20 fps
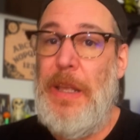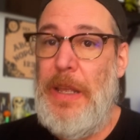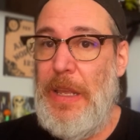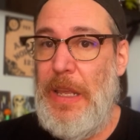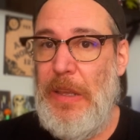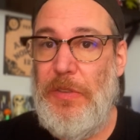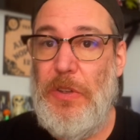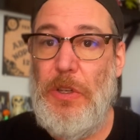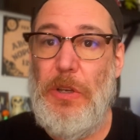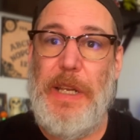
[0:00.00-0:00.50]

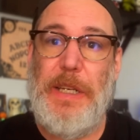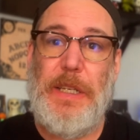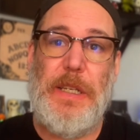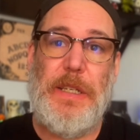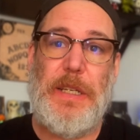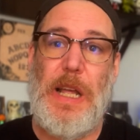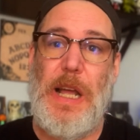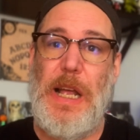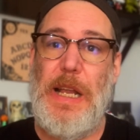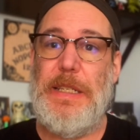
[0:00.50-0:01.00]
If you like this
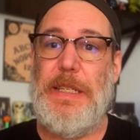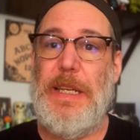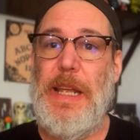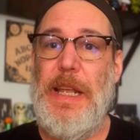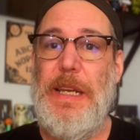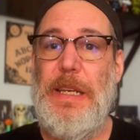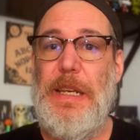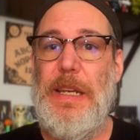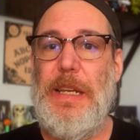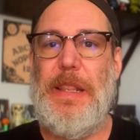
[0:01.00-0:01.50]

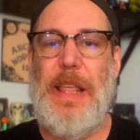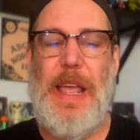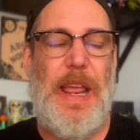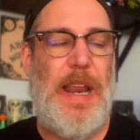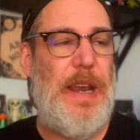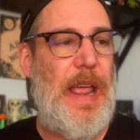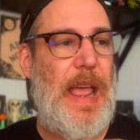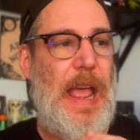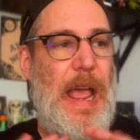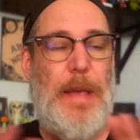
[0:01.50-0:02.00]
content,
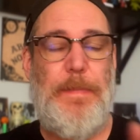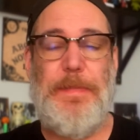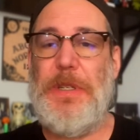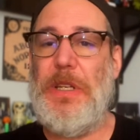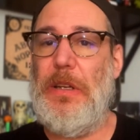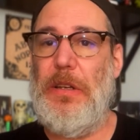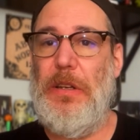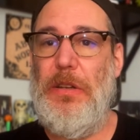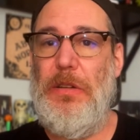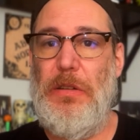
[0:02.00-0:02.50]
then
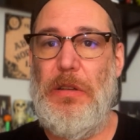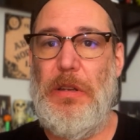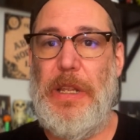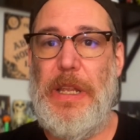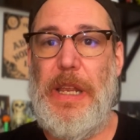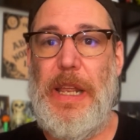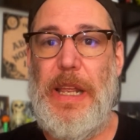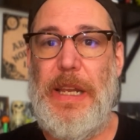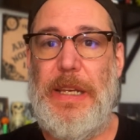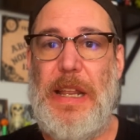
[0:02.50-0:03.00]

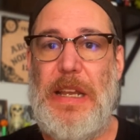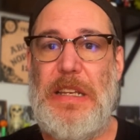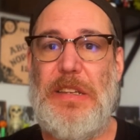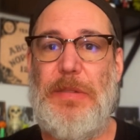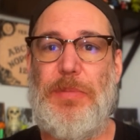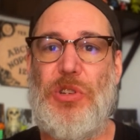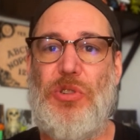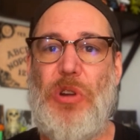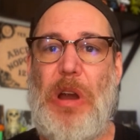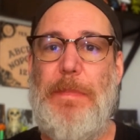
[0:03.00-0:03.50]
absolutely hit that
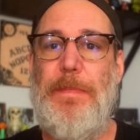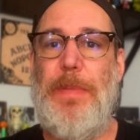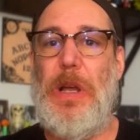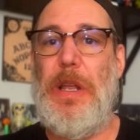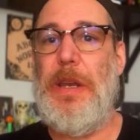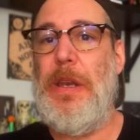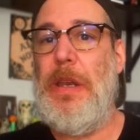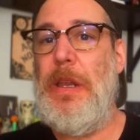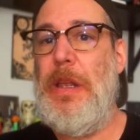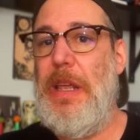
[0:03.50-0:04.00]
subscribe
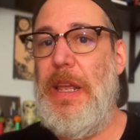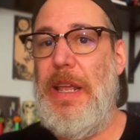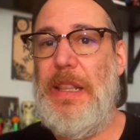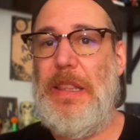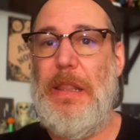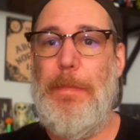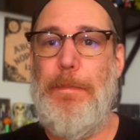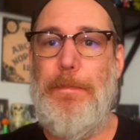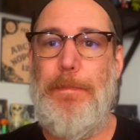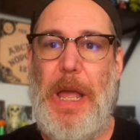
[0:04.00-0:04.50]
button, hit
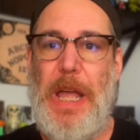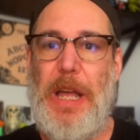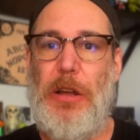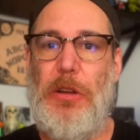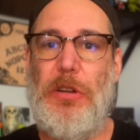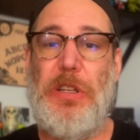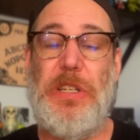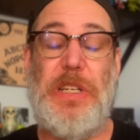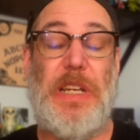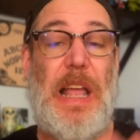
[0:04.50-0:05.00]
the bell
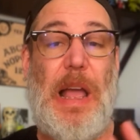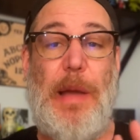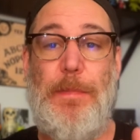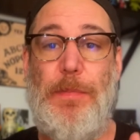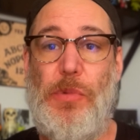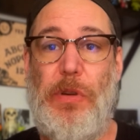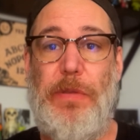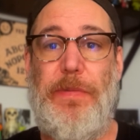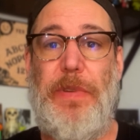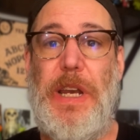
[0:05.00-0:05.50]
because I got
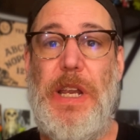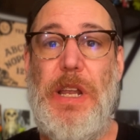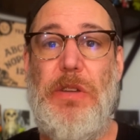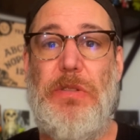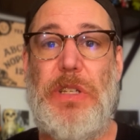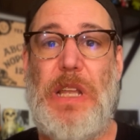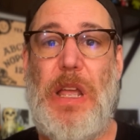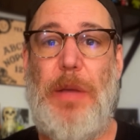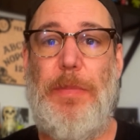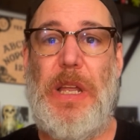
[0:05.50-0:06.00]
more
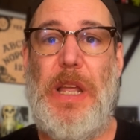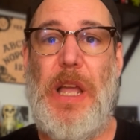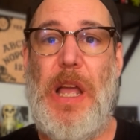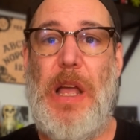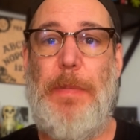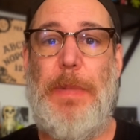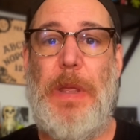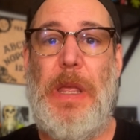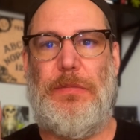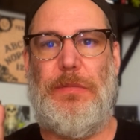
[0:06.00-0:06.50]
videos coming
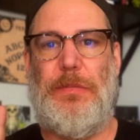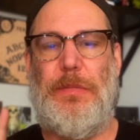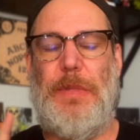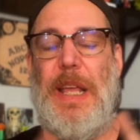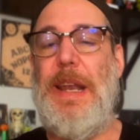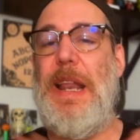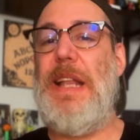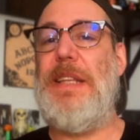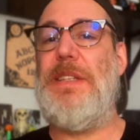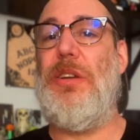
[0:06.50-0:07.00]
up,
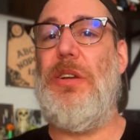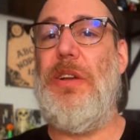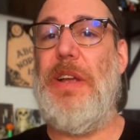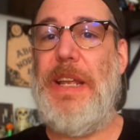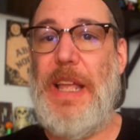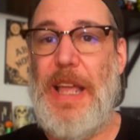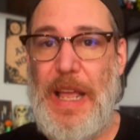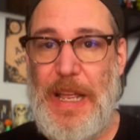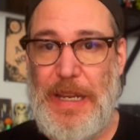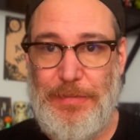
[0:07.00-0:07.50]
and that's all I
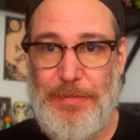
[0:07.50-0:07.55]
got.